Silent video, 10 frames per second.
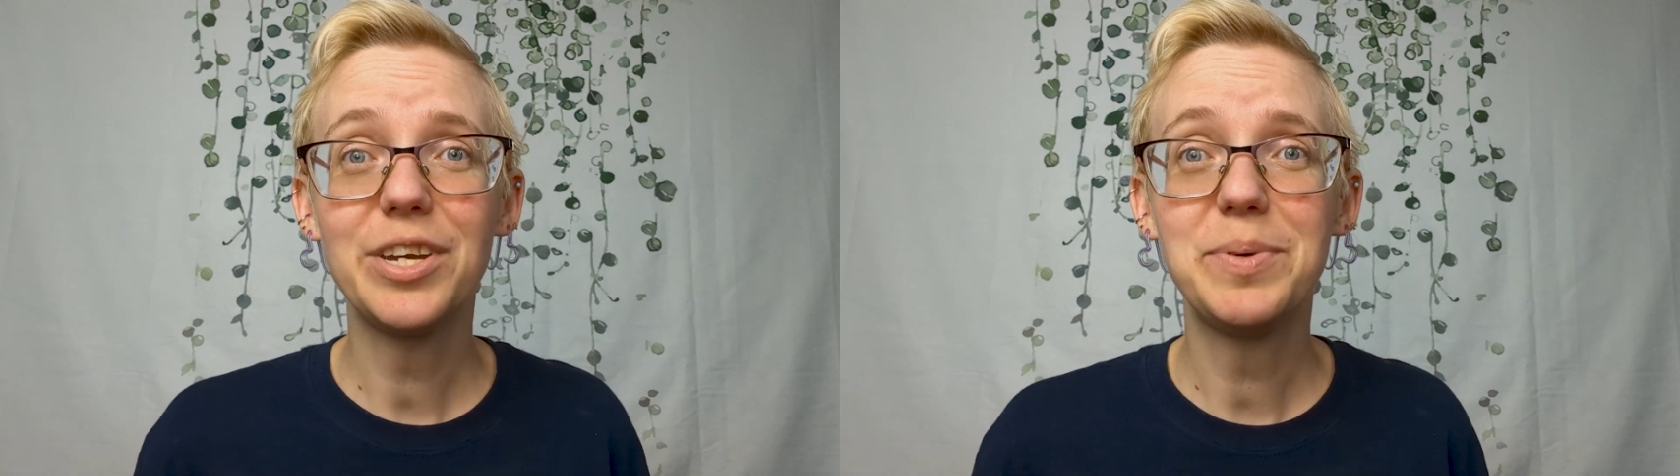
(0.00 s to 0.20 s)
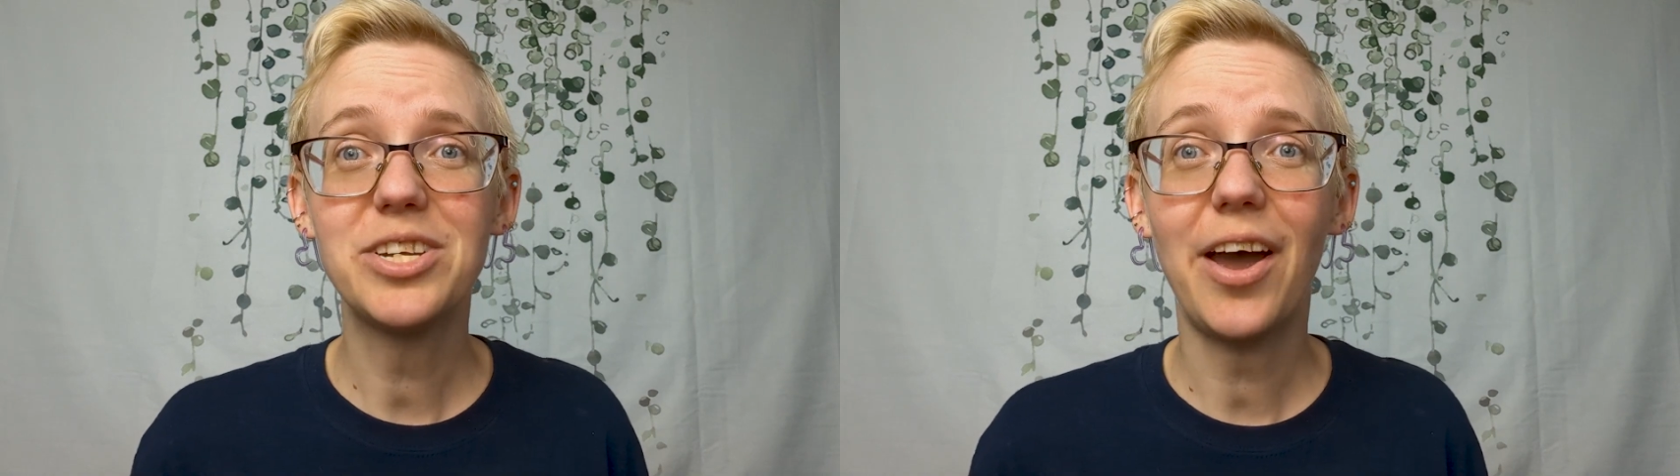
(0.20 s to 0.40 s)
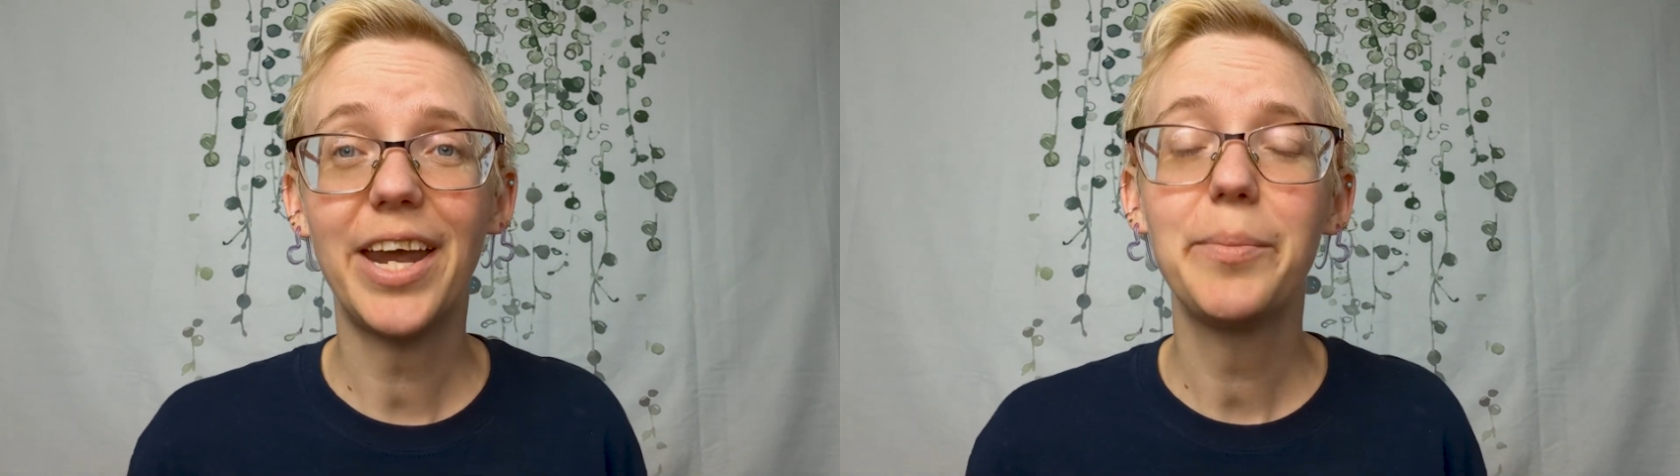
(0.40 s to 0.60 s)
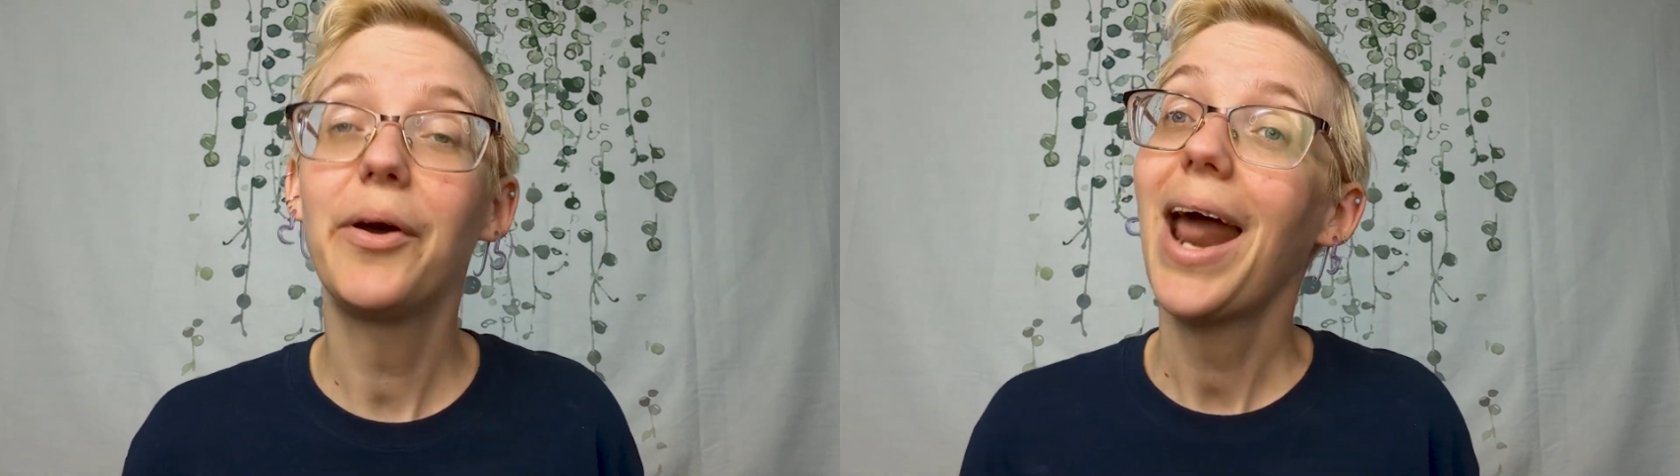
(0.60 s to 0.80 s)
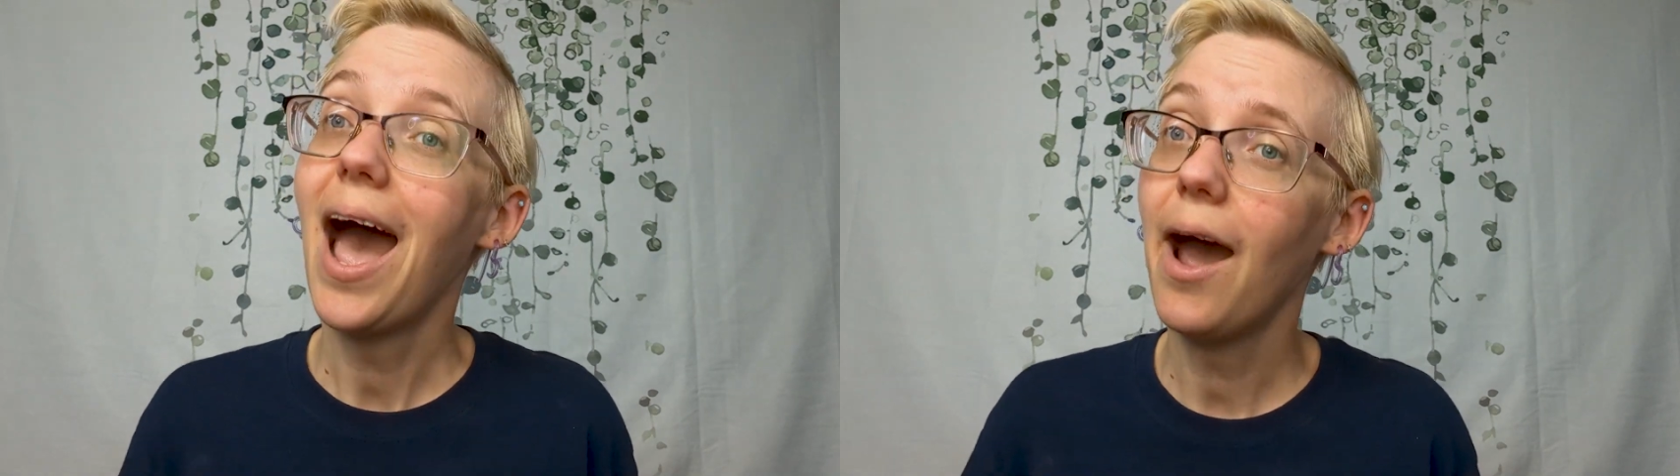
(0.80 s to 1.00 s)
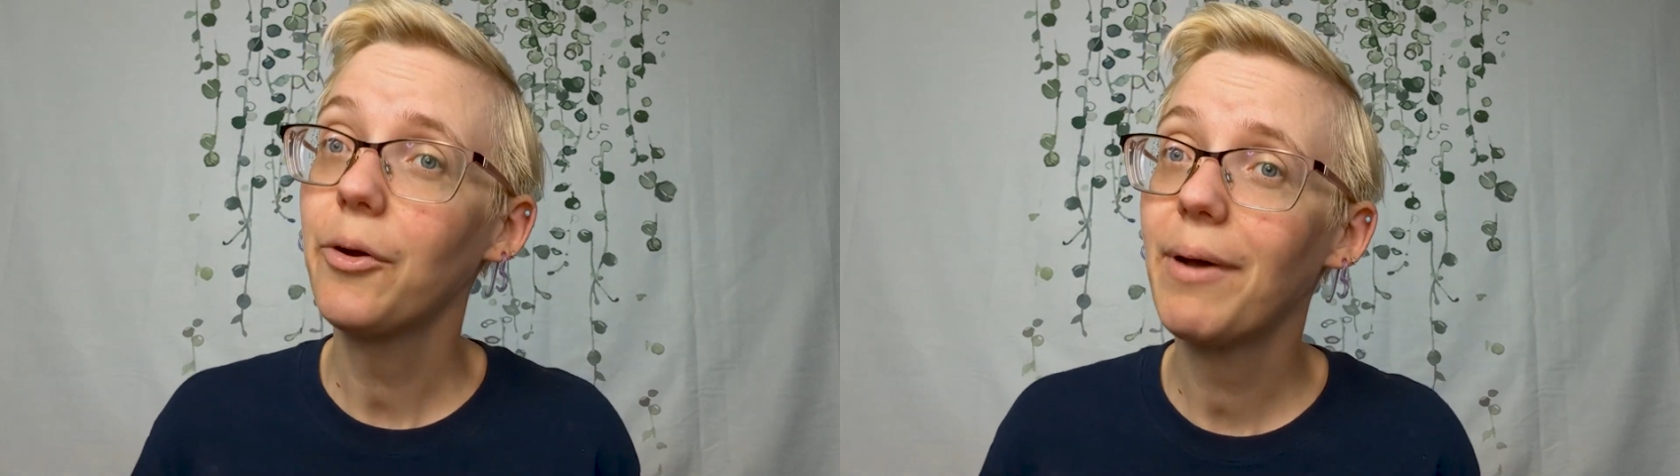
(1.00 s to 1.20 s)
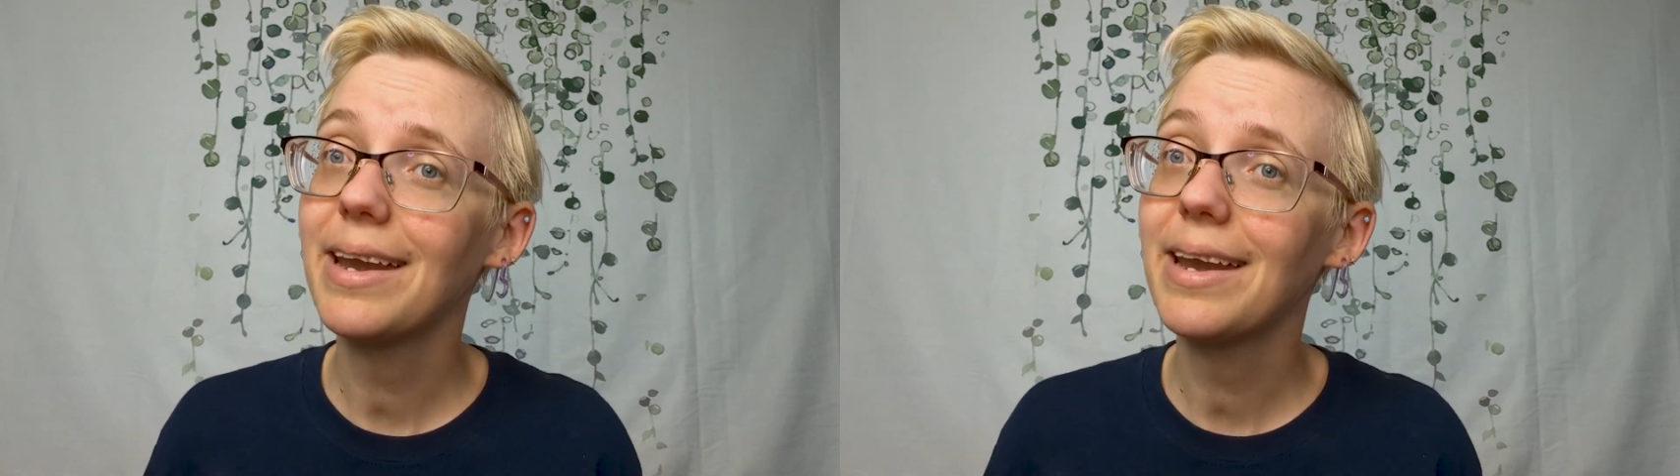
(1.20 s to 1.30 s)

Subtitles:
to be talking about how to